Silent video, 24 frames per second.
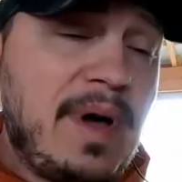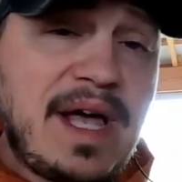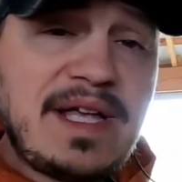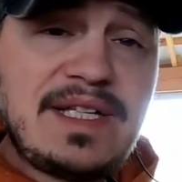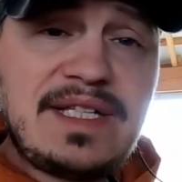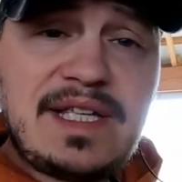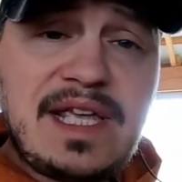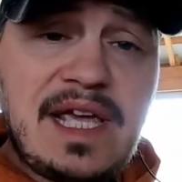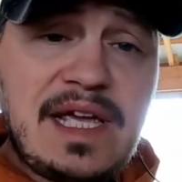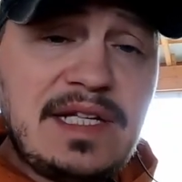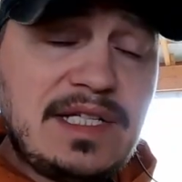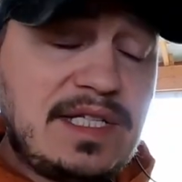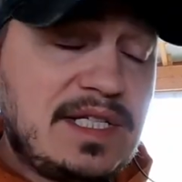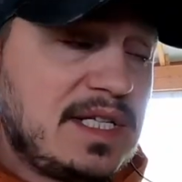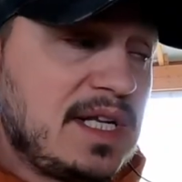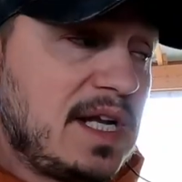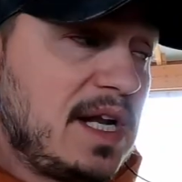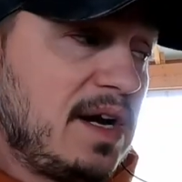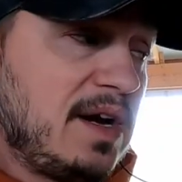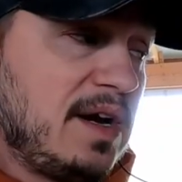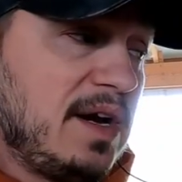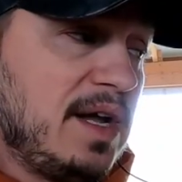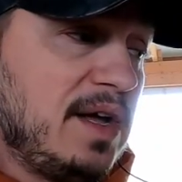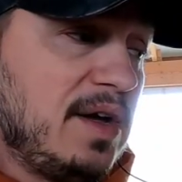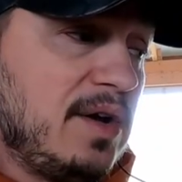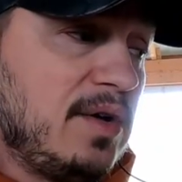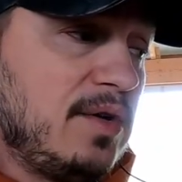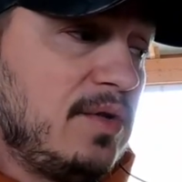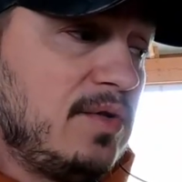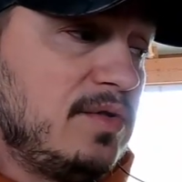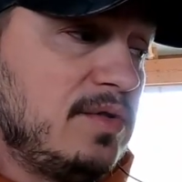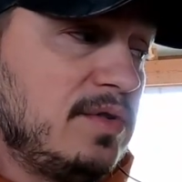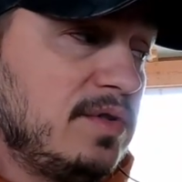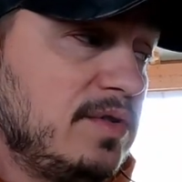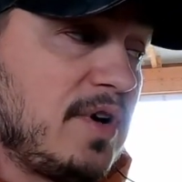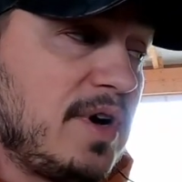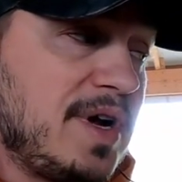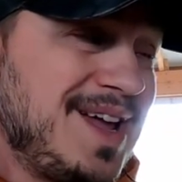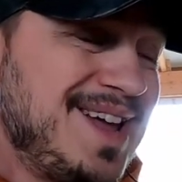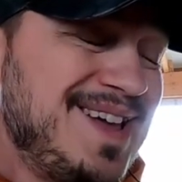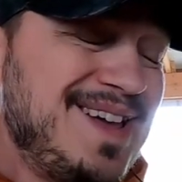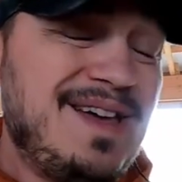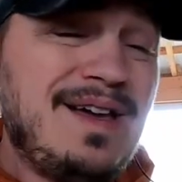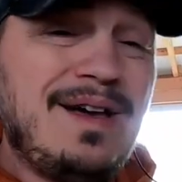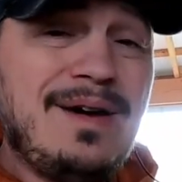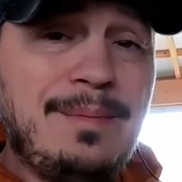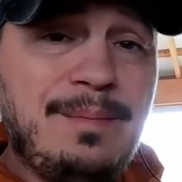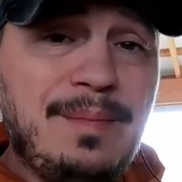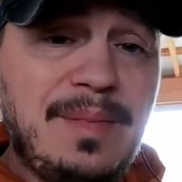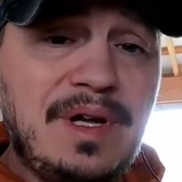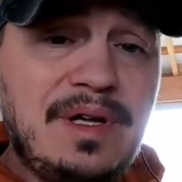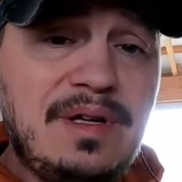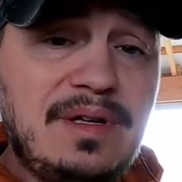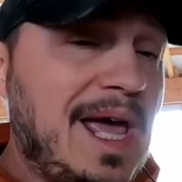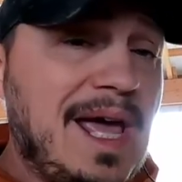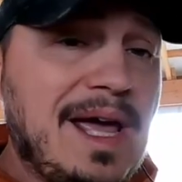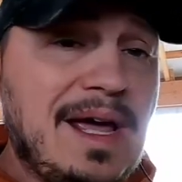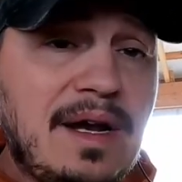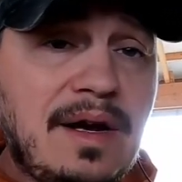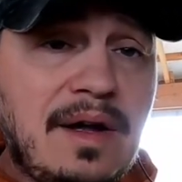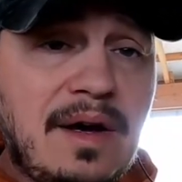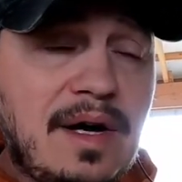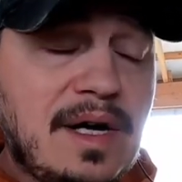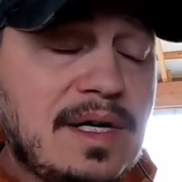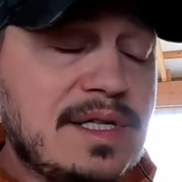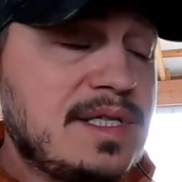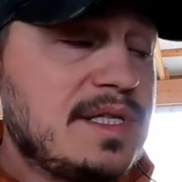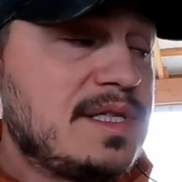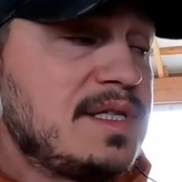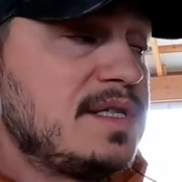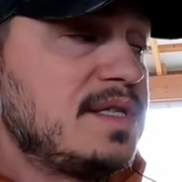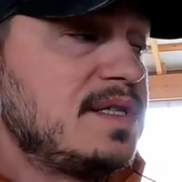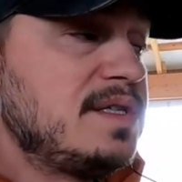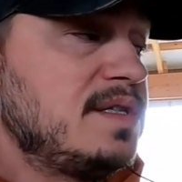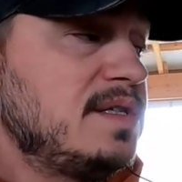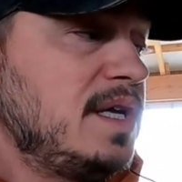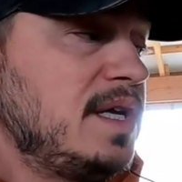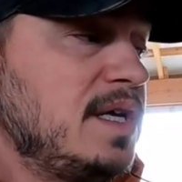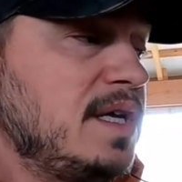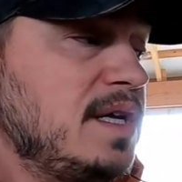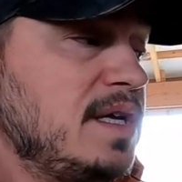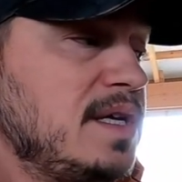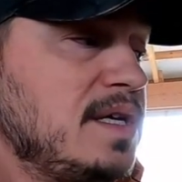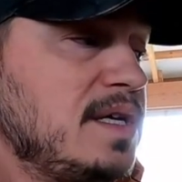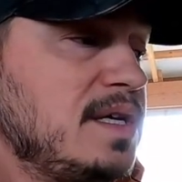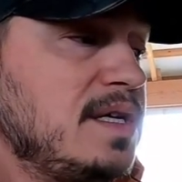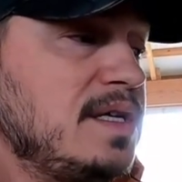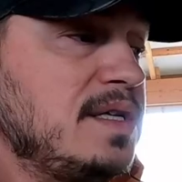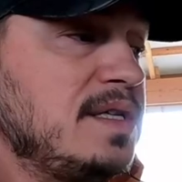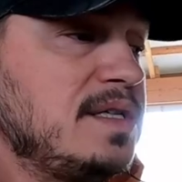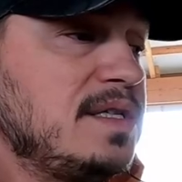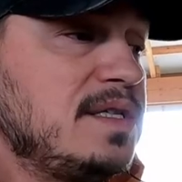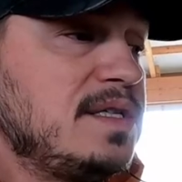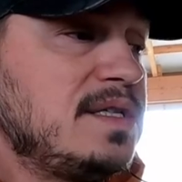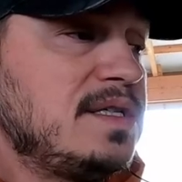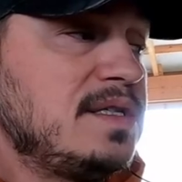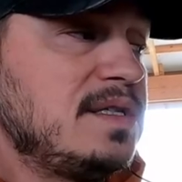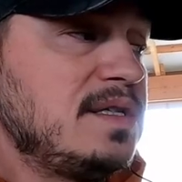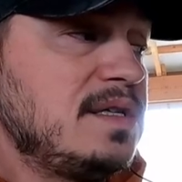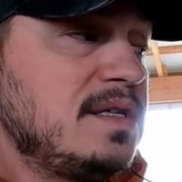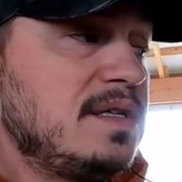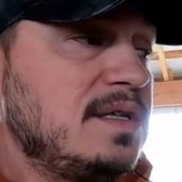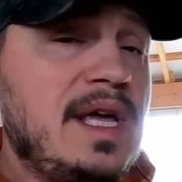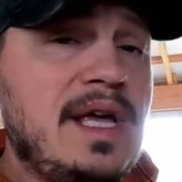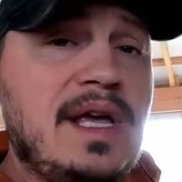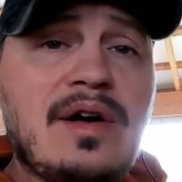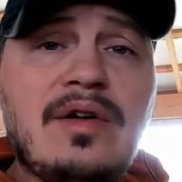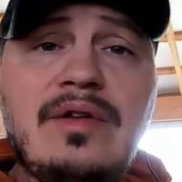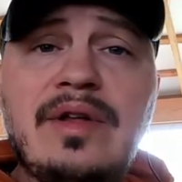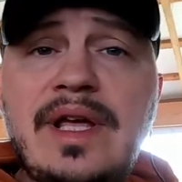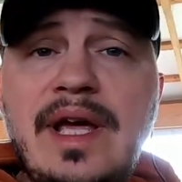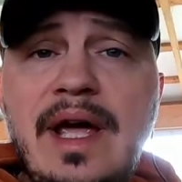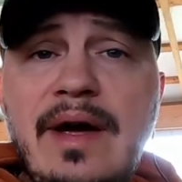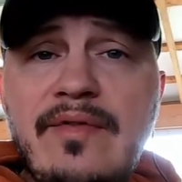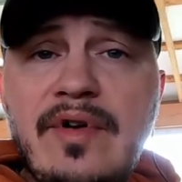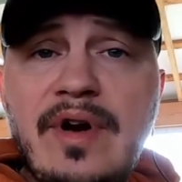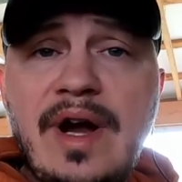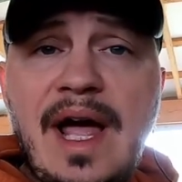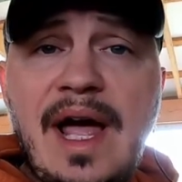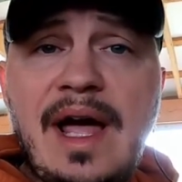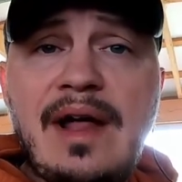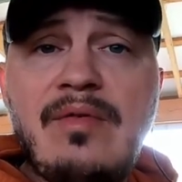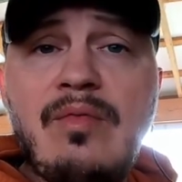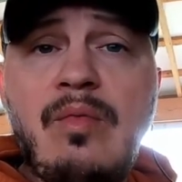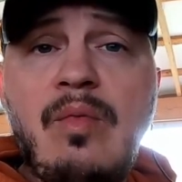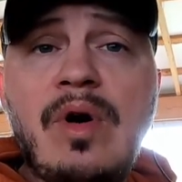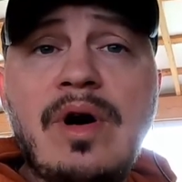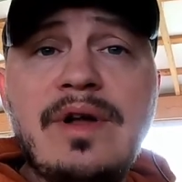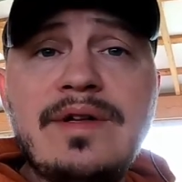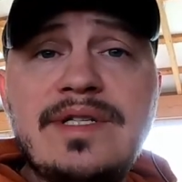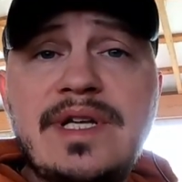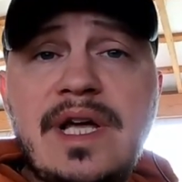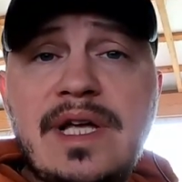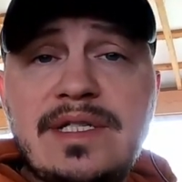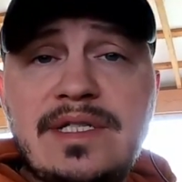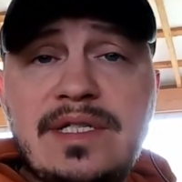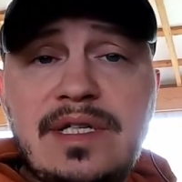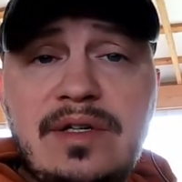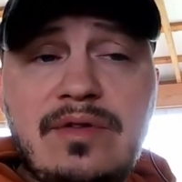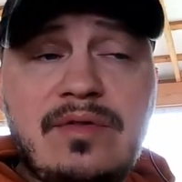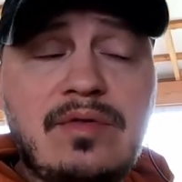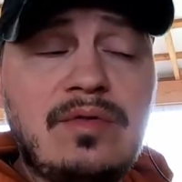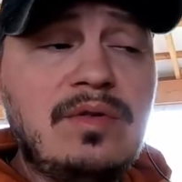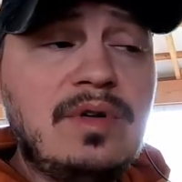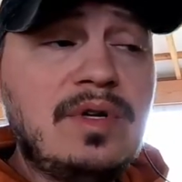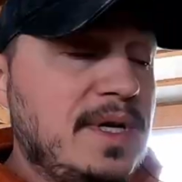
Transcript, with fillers: Best case scenario for him and us is he only ever has had one testicle.